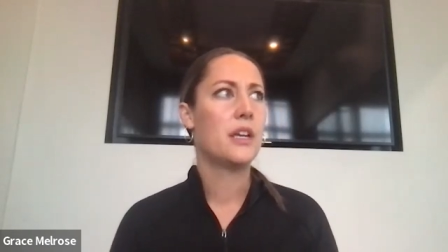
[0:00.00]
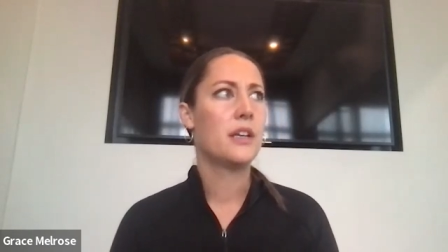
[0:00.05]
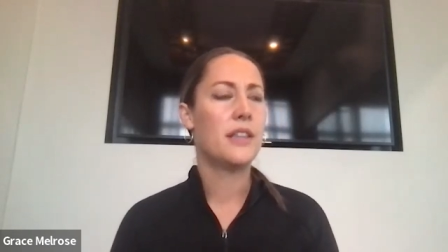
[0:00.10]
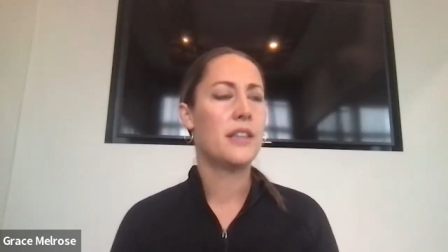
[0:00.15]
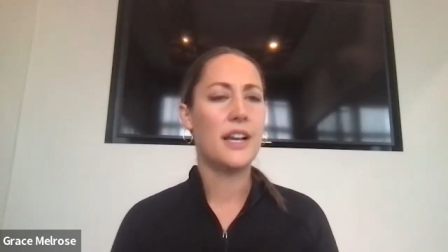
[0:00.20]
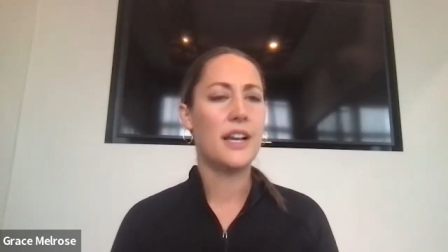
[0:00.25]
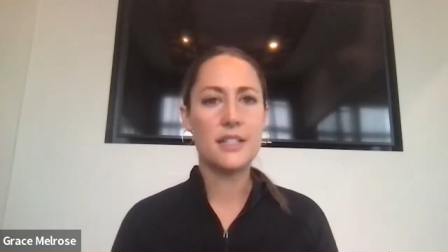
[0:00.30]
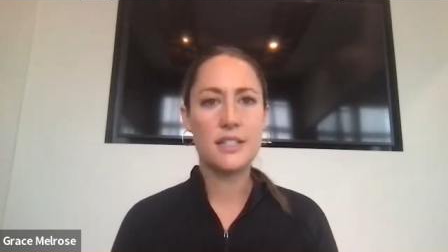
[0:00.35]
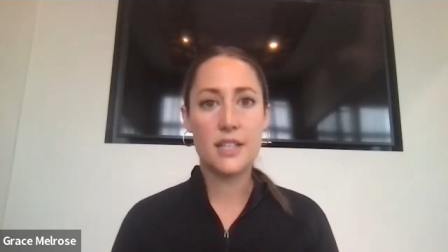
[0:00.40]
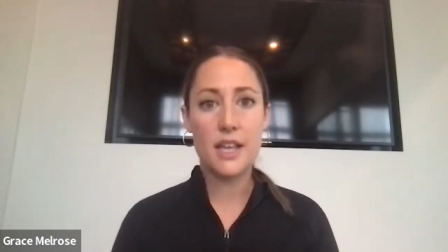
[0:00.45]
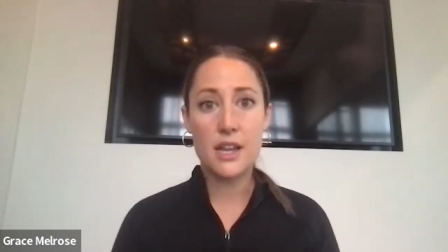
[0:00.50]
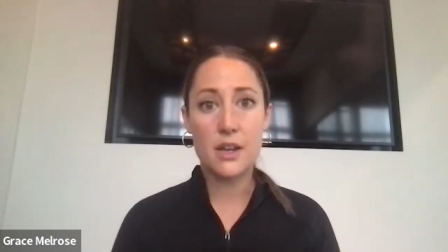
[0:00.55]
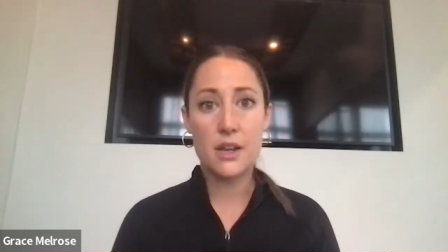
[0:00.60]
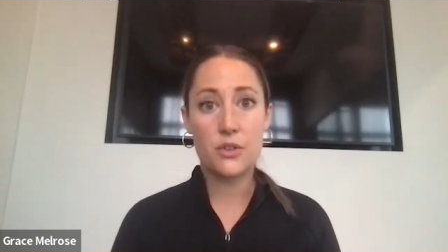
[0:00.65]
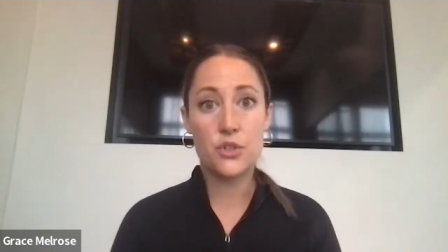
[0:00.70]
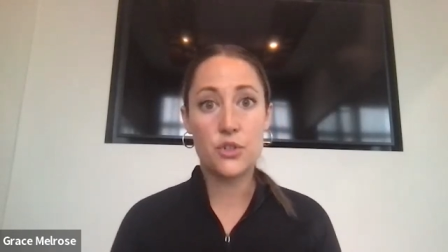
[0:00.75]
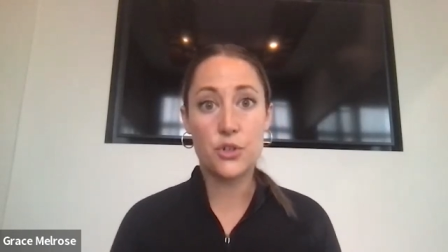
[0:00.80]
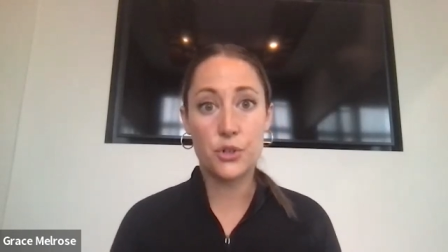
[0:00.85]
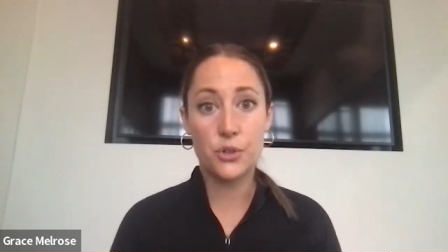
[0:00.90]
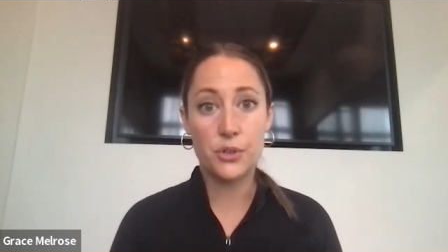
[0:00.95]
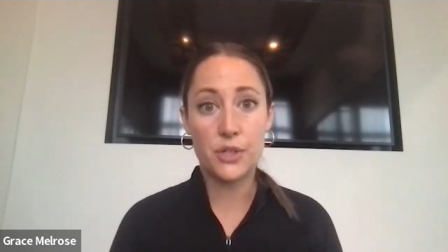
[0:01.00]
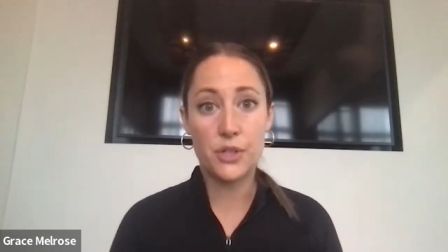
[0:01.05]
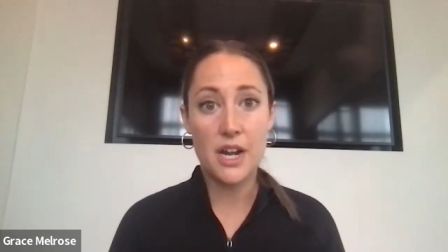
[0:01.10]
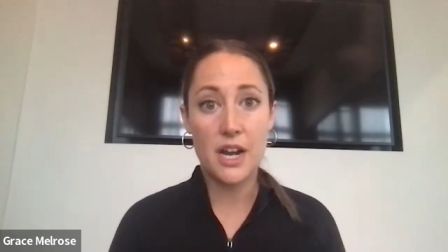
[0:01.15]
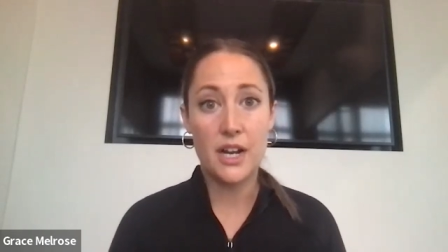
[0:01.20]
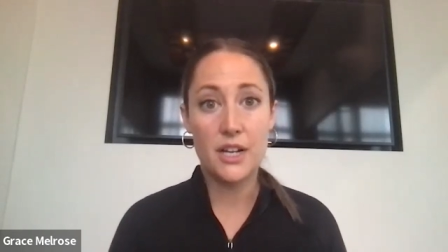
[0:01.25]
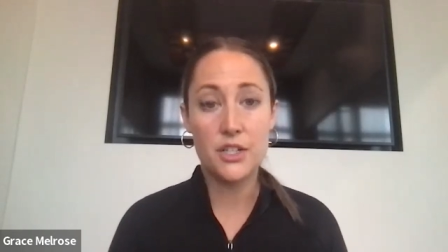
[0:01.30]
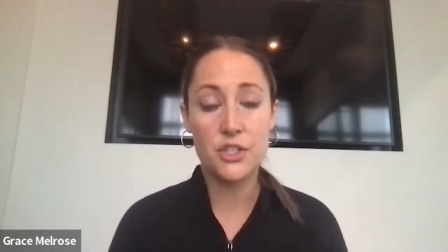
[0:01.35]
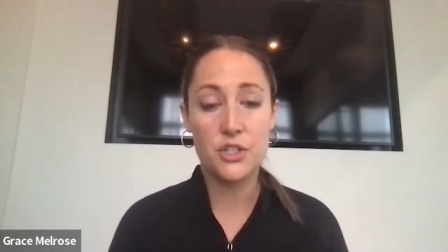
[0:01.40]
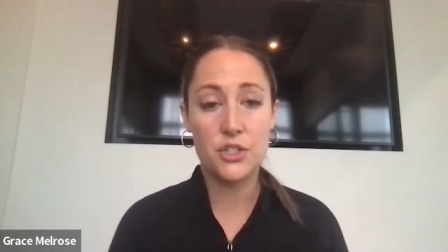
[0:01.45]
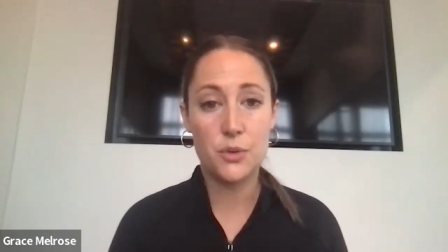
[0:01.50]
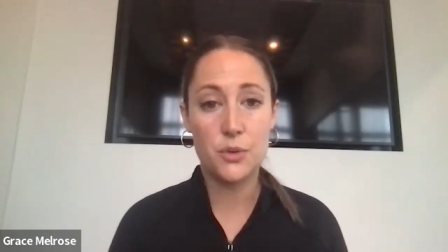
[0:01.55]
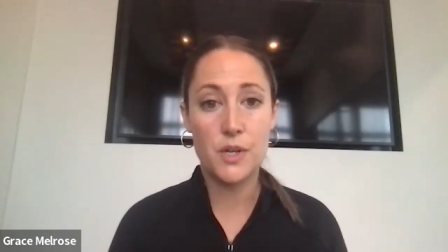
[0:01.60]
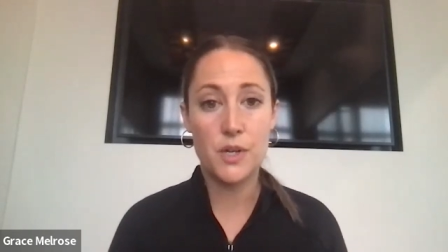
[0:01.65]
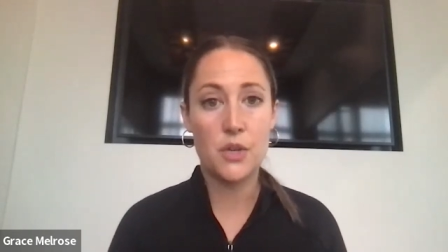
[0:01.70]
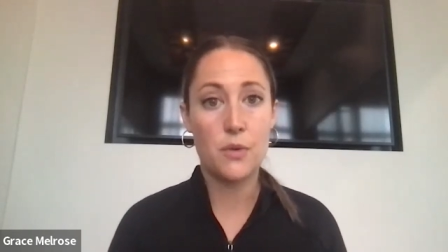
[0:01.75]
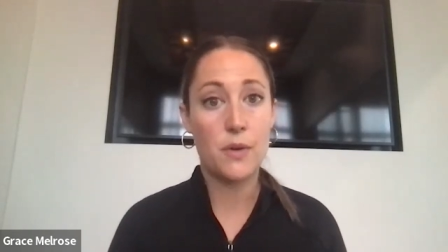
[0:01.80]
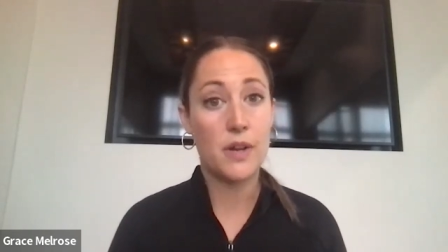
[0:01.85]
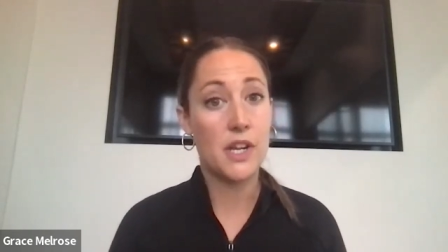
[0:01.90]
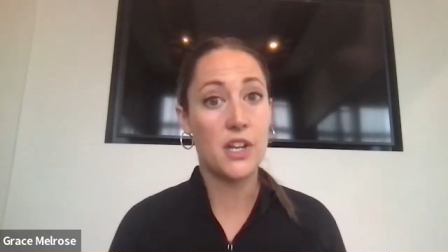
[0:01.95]
that's like truly not
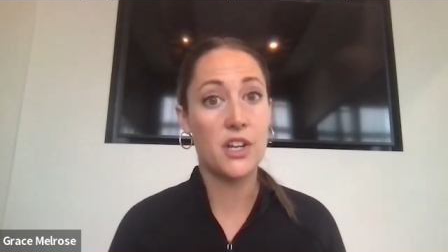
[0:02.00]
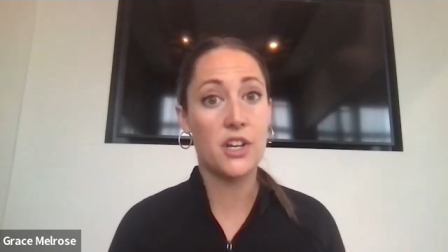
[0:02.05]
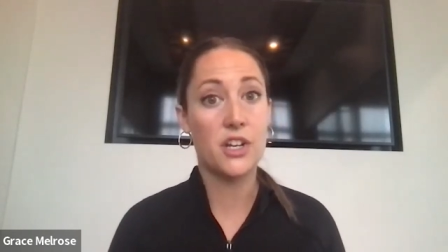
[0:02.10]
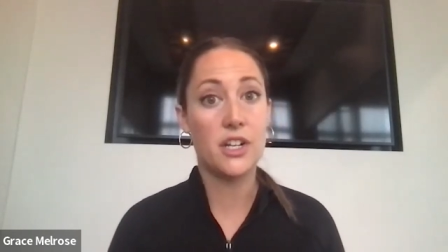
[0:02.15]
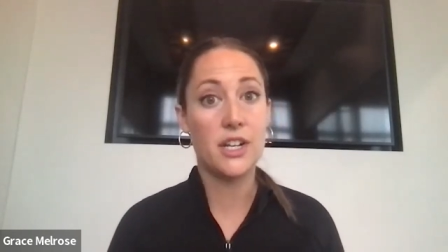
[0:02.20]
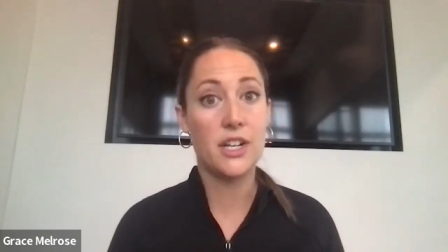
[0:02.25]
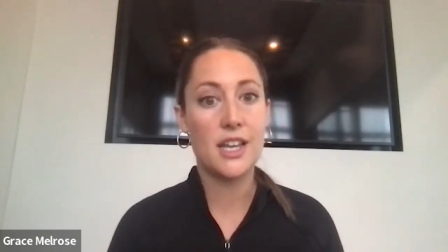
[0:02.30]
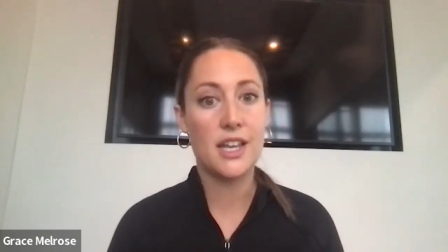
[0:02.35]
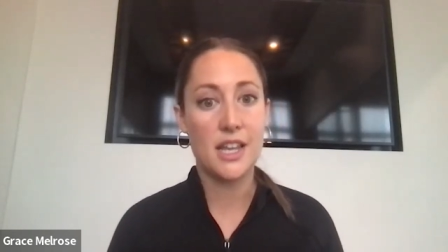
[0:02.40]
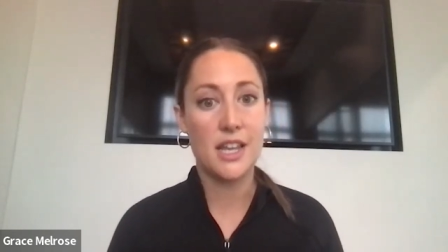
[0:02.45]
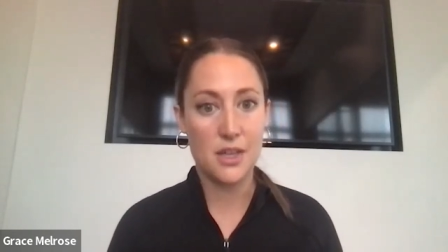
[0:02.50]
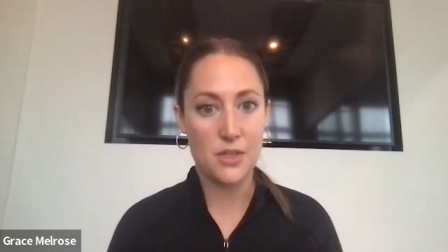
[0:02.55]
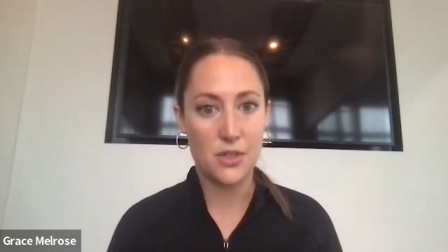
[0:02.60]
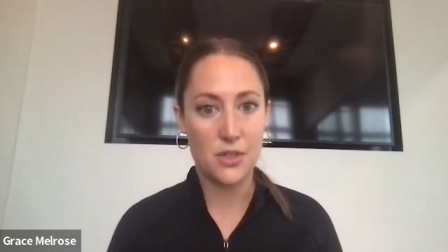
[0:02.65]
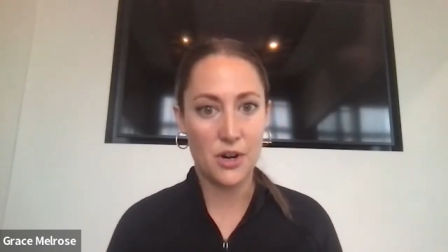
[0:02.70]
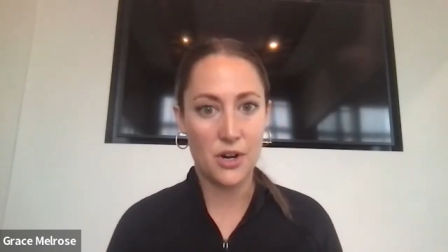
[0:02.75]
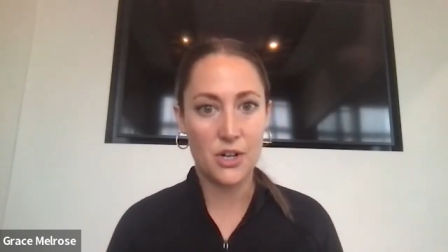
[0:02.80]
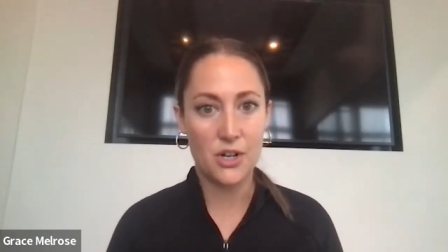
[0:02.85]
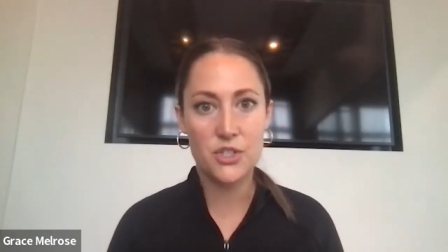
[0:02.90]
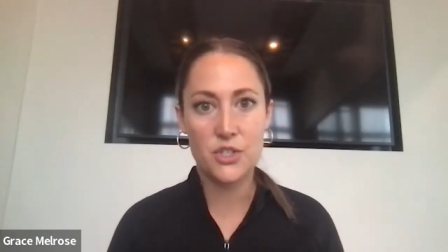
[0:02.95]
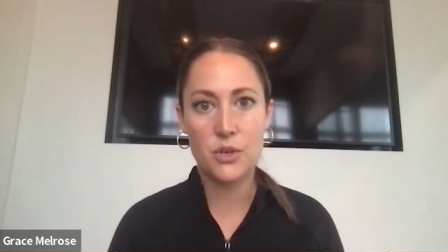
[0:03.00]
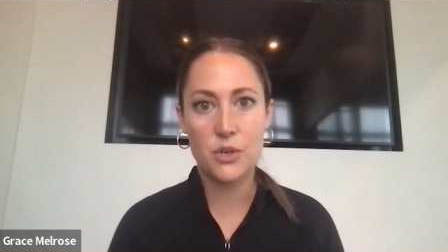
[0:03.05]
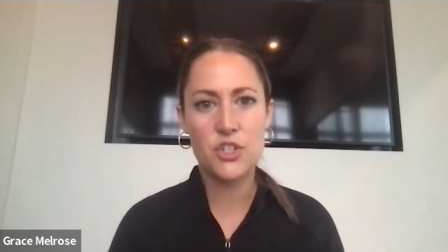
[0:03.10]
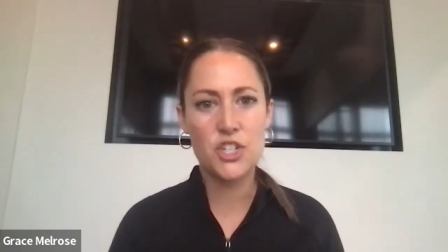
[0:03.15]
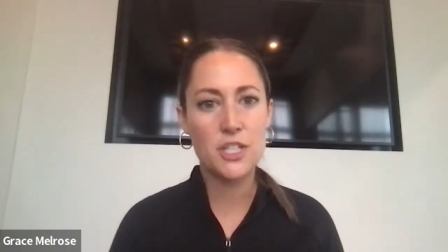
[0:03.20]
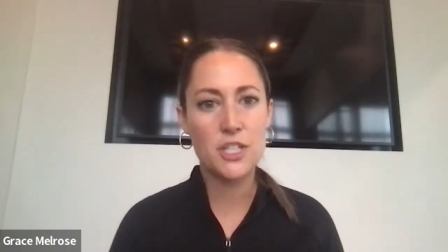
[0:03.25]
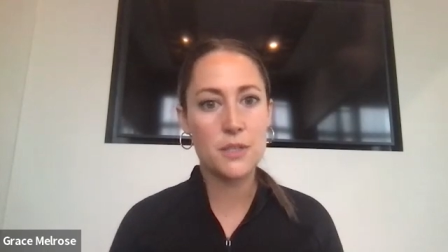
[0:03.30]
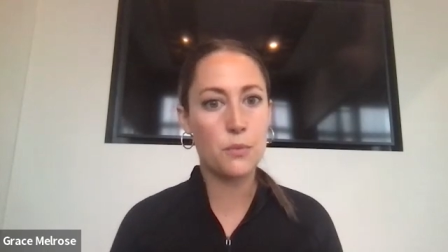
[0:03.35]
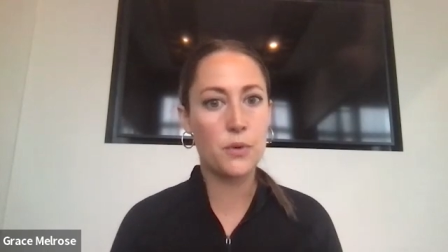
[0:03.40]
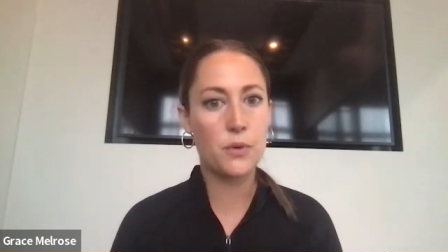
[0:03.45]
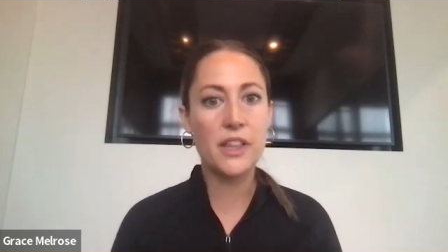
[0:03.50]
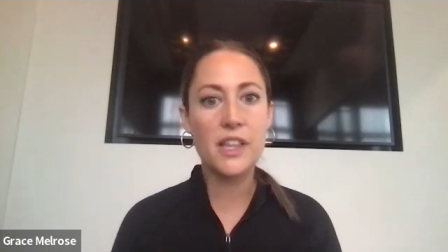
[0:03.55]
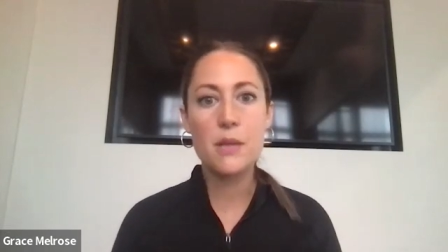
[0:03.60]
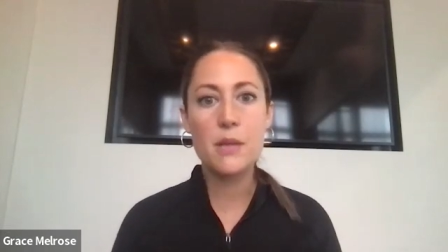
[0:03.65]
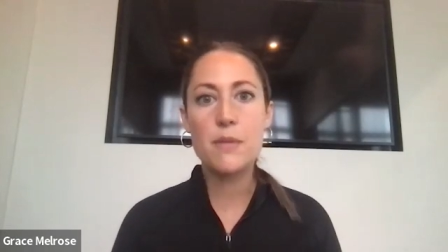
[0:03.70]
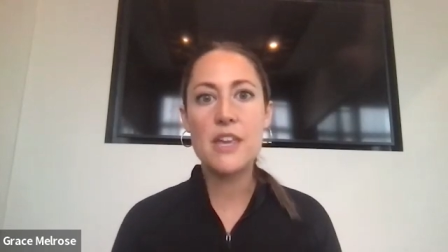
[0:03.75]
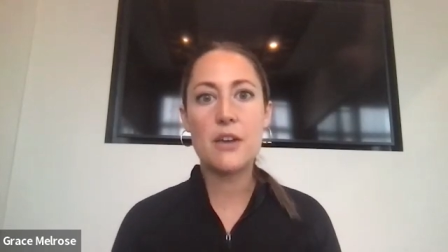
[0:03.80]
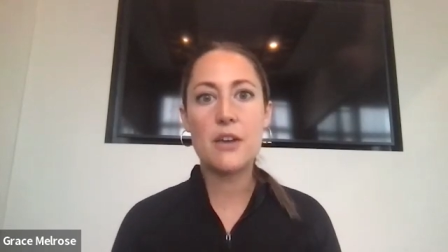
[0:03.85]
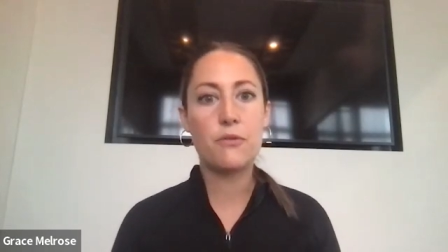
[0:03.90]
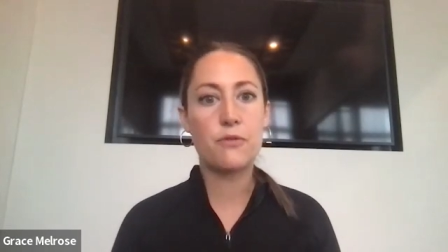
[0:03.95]
doing you any good either. So just mm-hmm. really
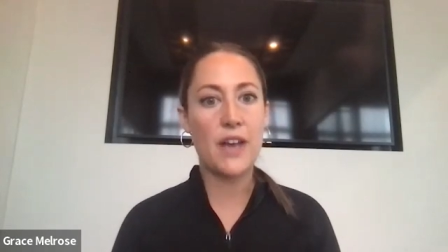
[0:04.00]
be mm-hmm.